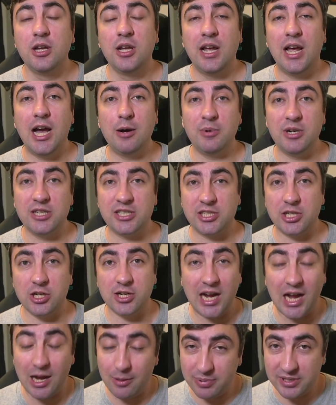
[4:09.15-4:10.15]
how much they're
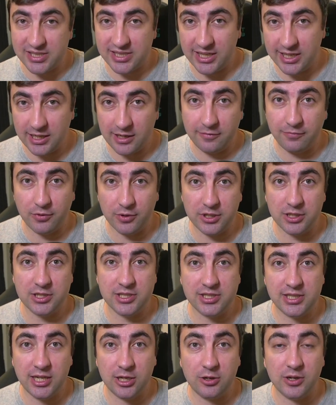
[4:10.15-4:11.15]
compensating for your
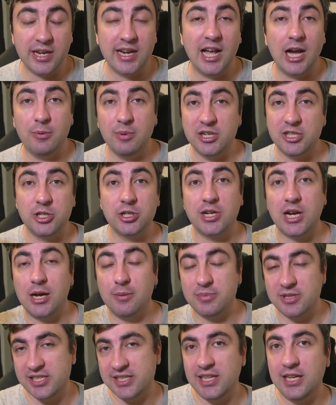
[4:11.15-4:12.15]
skill and how much you're
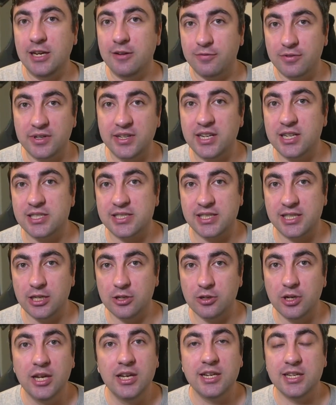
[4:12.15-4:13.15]
compensating for their skill.
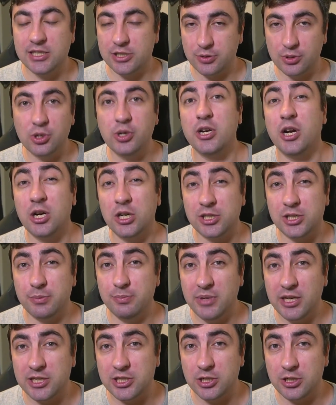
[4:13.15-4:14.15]
It's really hard to
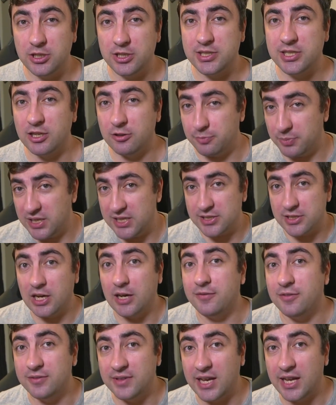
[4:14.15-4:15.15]
measure yourself based off
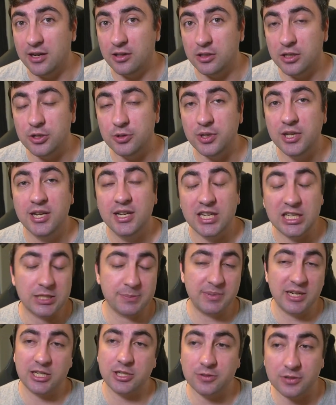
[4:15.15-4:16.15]
of that alone,
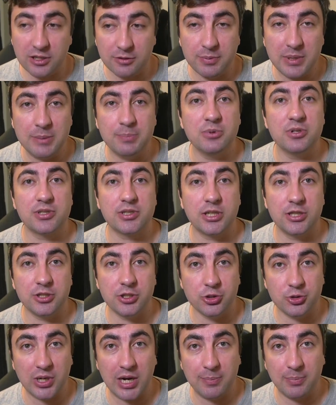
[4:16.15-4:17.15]
especially if people start to
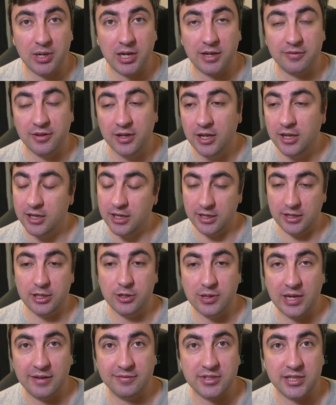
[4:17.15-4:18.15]
drop off and you
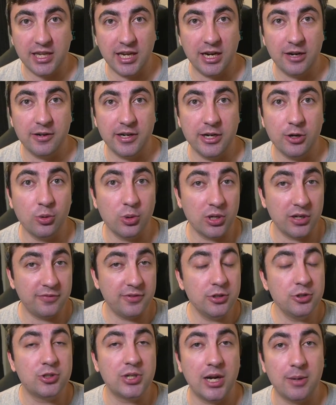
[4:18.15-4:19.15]
have to carry, or if you
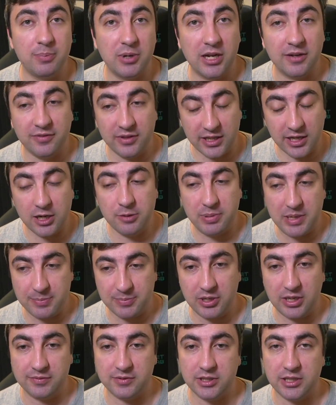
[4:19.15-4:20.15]
drop off and other people
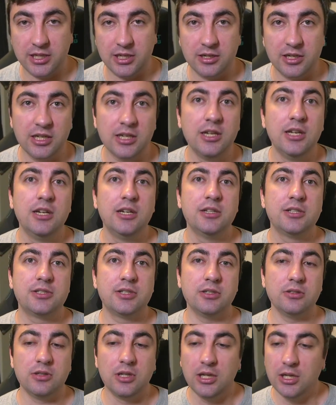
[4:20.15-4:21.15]
have to carry.
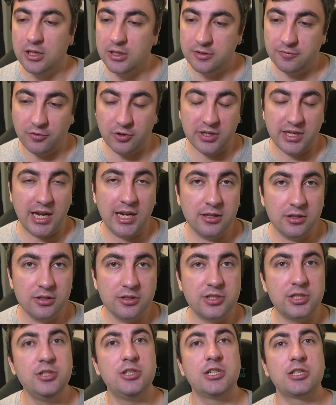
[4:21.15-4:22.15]
So for Nylos,
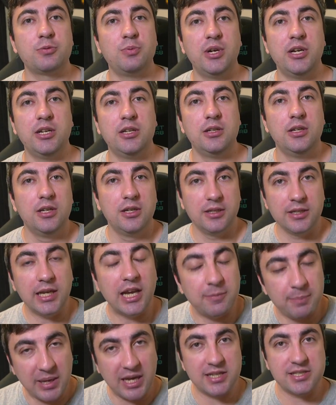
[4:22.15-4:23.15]
you just want to get
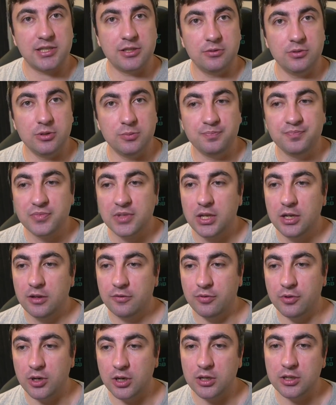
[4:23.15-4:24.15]
past the room.
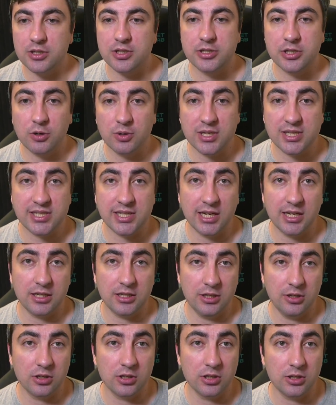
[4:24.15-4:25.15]
For Soteseg,
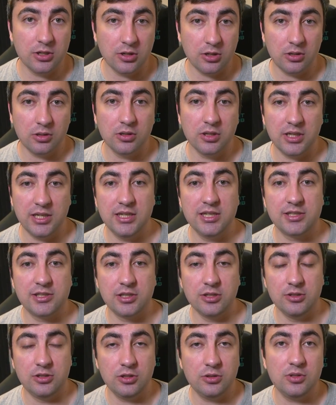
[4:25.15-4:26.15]
your goal is to
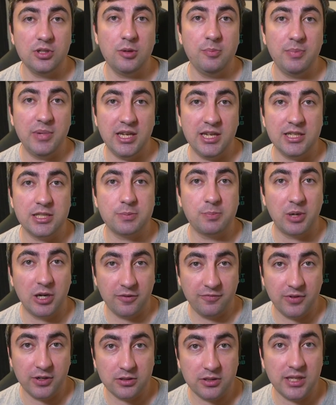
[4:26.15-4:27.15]
do the maze
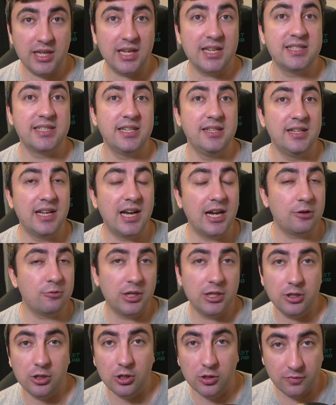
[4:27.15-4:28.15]
perfectly, as in not
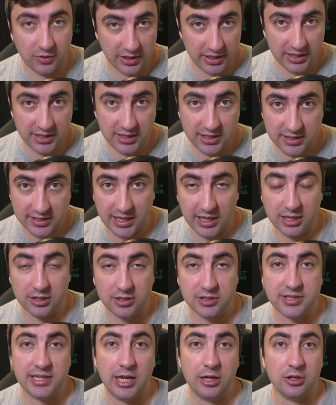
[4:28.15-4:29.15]
run over any tiles
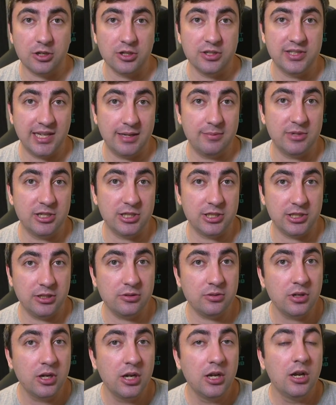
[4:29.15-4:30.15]
that could damage
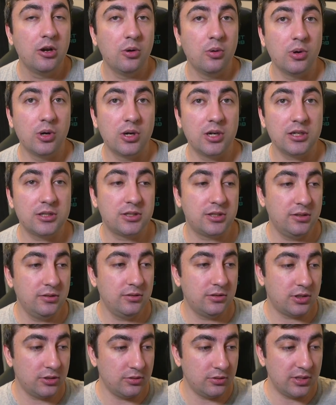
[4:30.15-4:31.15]
you, or
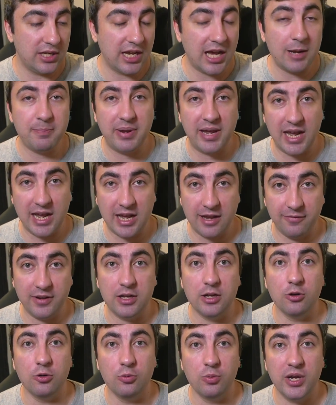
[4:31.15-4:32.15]
to not path in
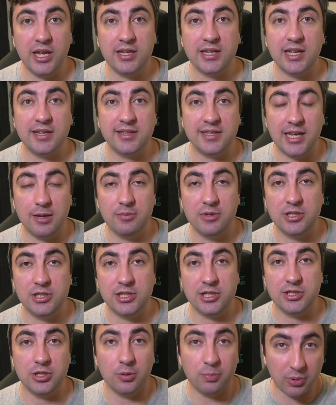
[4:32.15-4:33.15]
a way that
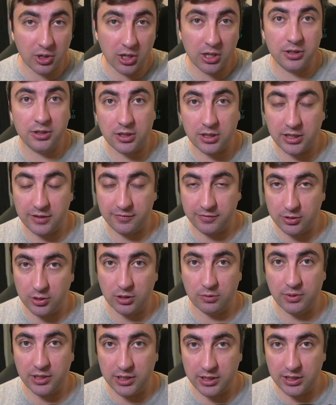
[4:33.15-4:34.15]
damages your partner if you are
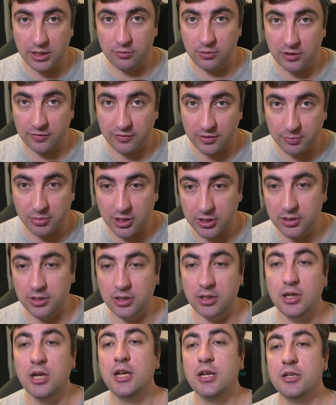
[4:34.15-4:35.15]
running it with a partner.
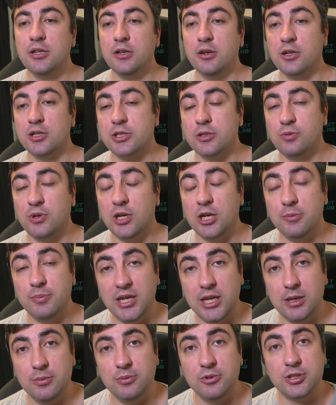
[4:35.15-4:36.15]
You also want to be
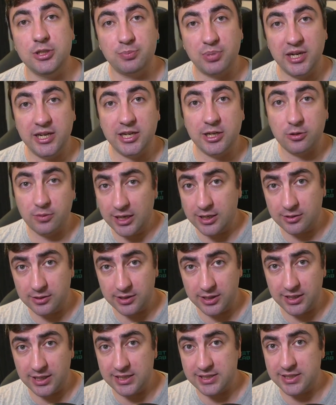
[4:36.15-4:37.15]
able to pray correctly
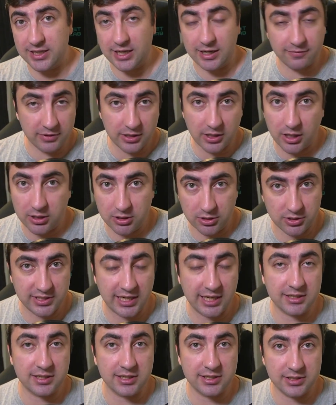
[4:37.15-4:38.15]
against every auto
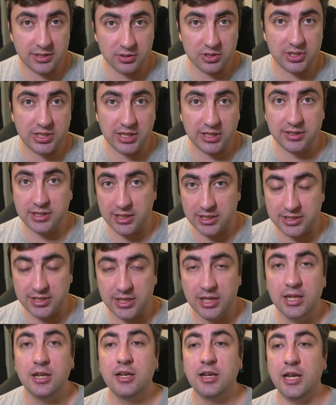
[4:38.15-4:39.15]
attack that Soteseg does.
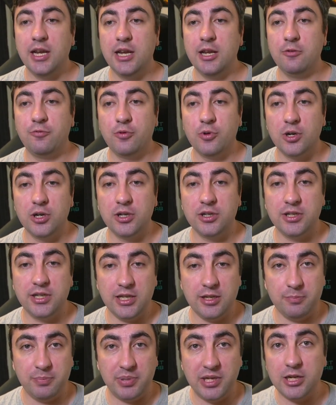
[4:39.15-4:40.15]
And for the
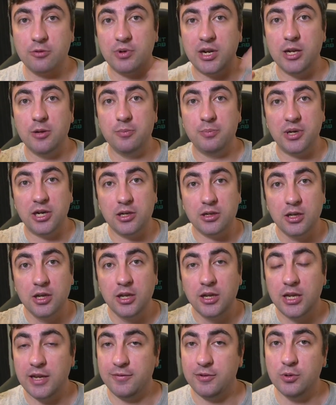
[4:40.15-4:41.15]
big red ball,
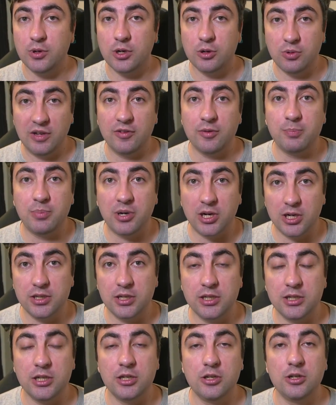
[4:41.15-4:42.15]
if you are with a partner,
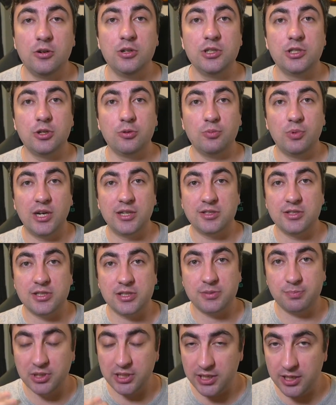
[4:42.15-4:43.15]
you're going to want to
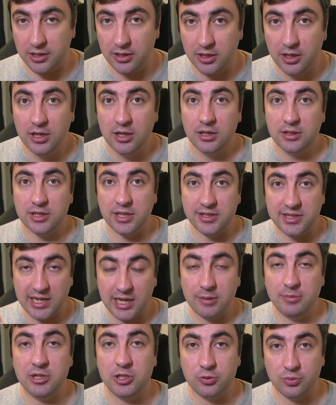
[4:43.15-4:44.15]
split the
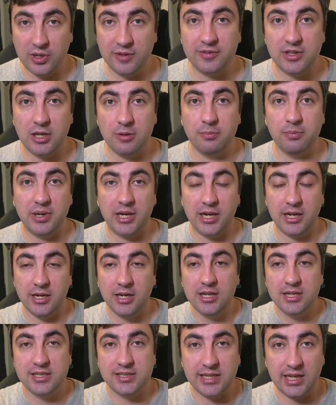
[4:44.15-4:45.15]
damage with them by
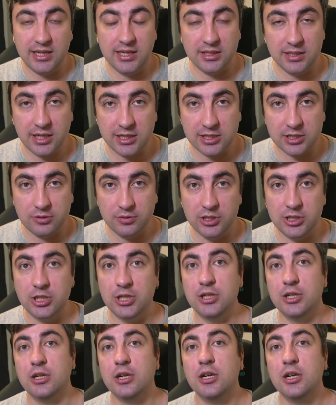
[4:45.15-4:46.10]
standing next to each other.